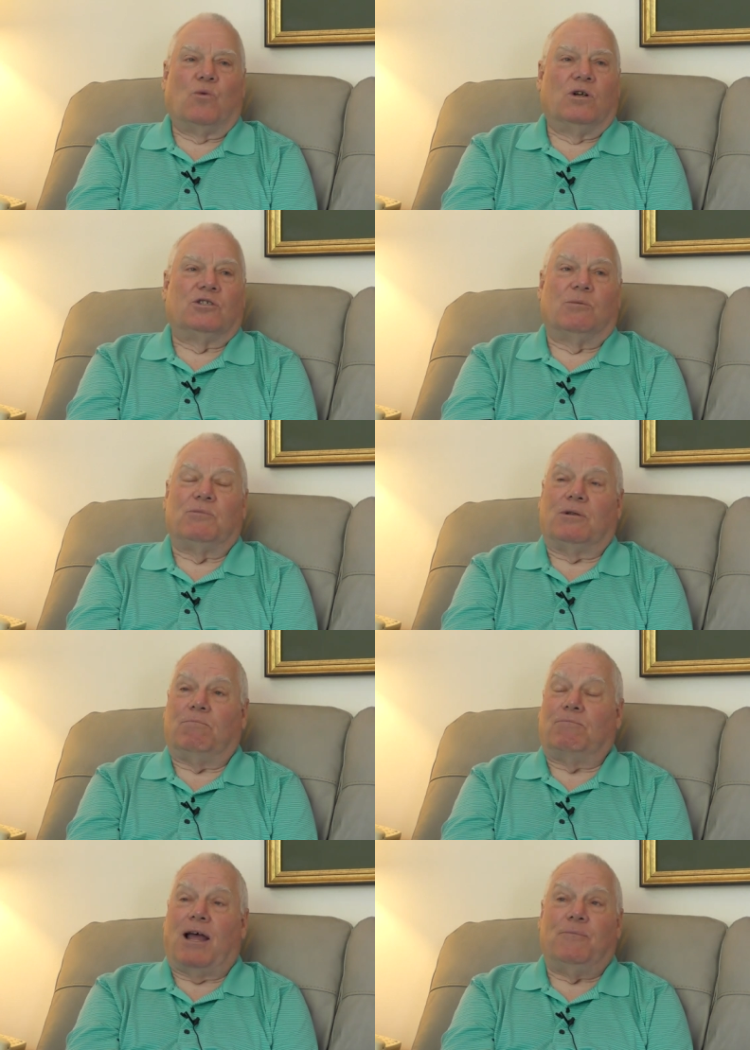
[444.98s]
runs some
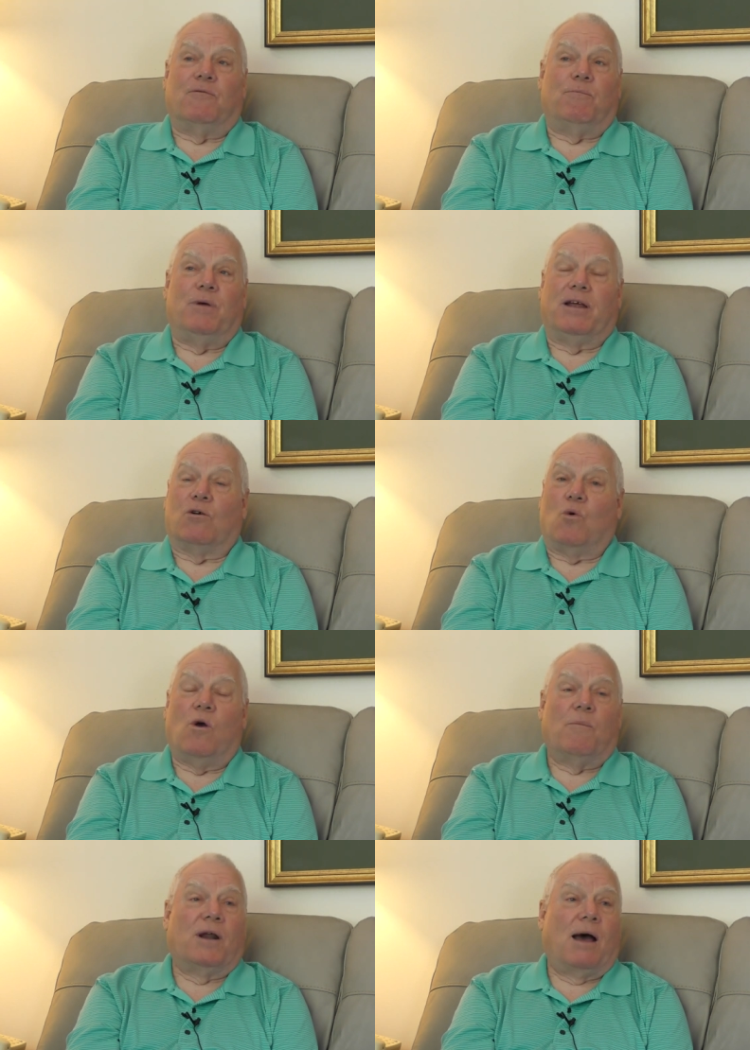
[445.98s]
type of big
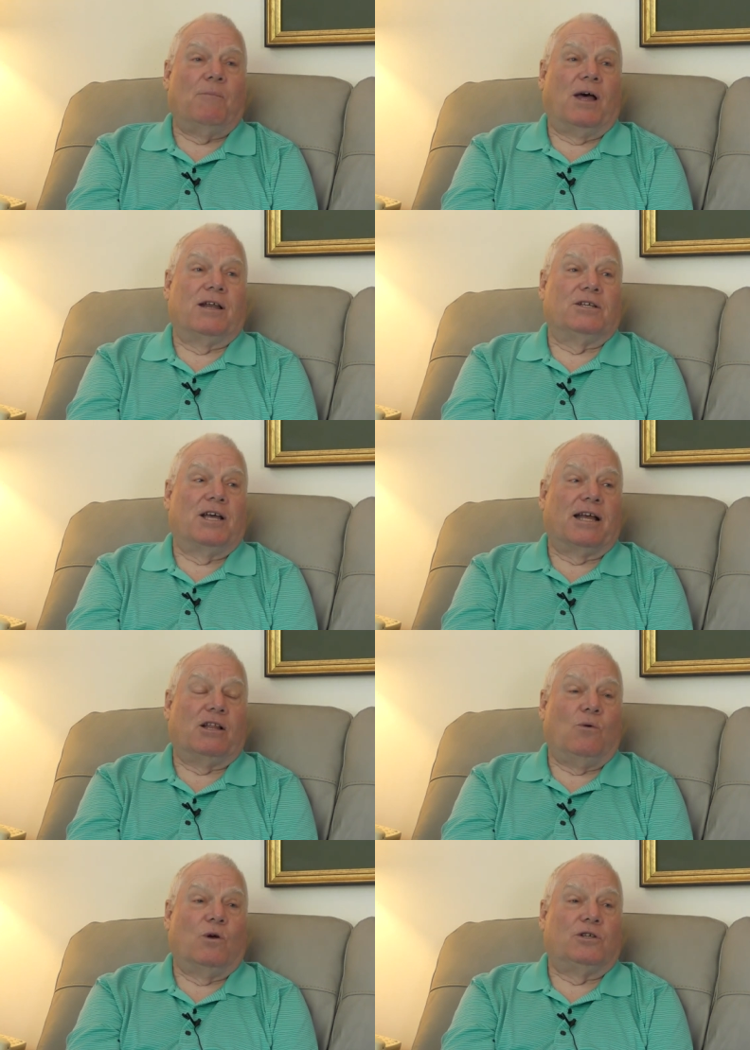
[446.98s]
equipment. I'm not
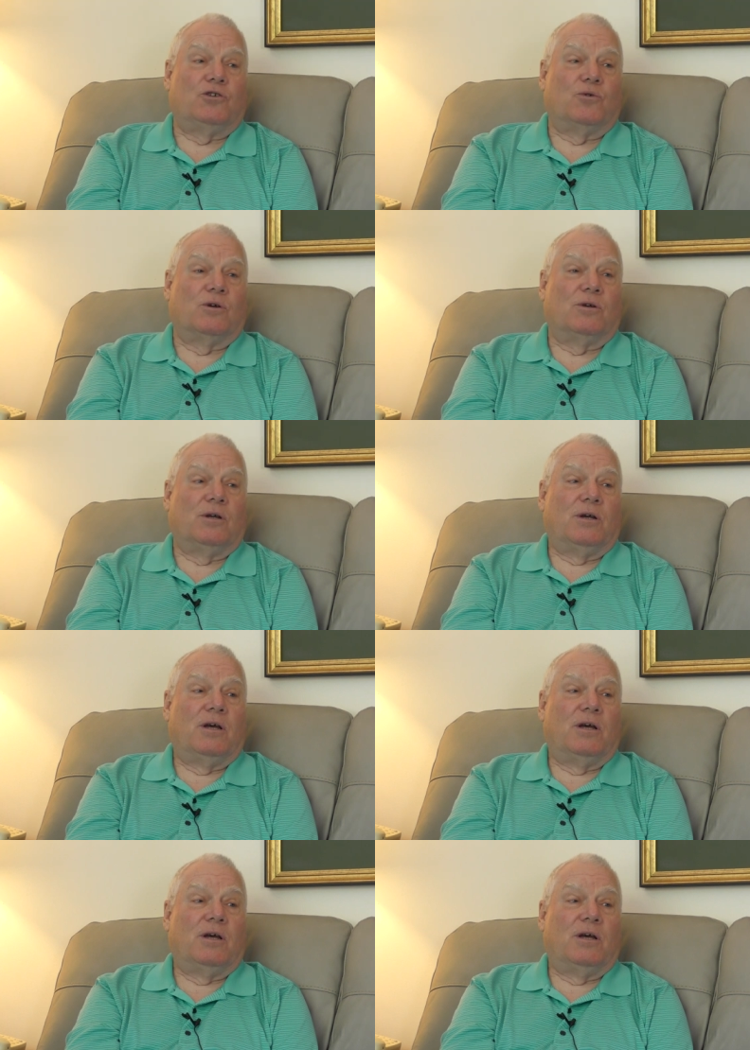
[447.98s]
exactly Machine what. Machine operator